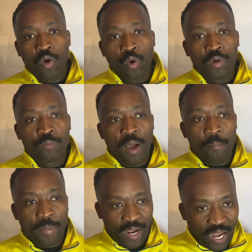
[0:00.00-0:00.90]
good
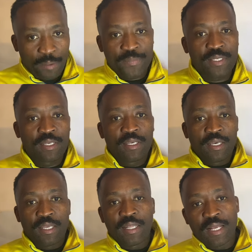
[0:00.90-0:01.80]
backups
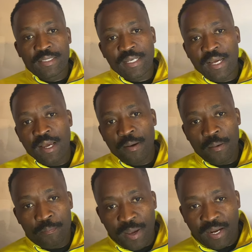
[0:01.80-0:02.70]
in that
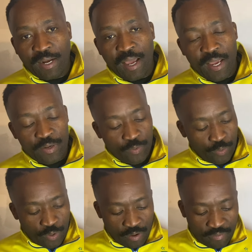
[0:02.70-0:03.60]
back line.
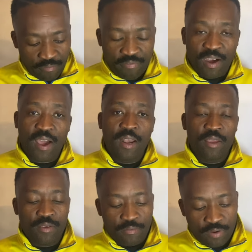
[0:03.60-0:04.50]
You have
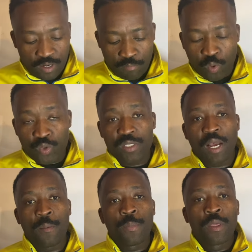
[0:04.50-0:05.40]
Mvala, you have
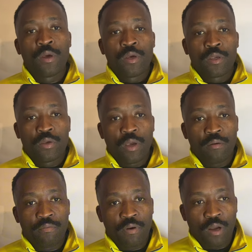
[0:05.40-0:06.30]
Lebusa. You
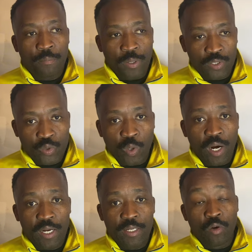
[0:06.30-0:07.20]
have
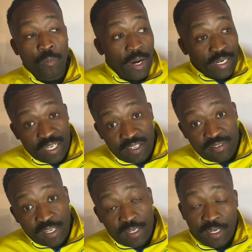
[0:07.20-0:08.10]
Batuali, who might leave
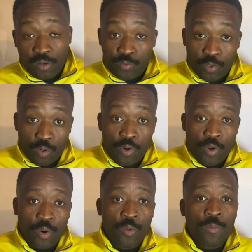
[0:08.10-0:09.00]
Sundowns, we don't
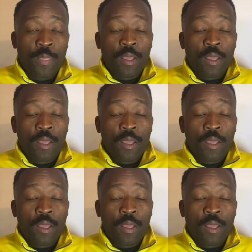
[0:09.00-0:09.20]
know.